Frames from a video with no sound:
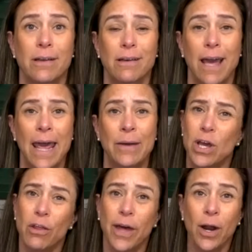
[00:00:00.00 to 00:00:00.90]
And we
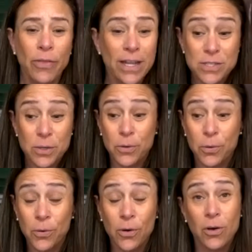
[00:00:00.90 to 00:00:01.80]
all thought, oh, that's so
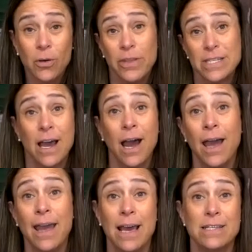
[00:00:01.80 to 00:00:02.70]
cool. This guy
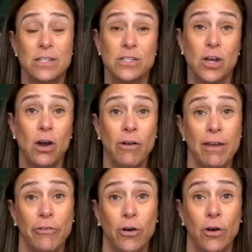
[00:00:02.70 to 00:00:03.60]
has an assault
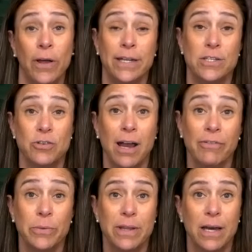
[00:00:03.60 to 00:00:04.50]
rifle and he's
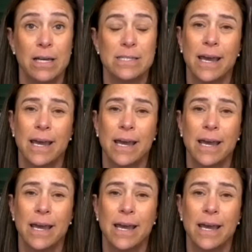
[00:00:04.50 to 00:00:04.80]
traveling with us.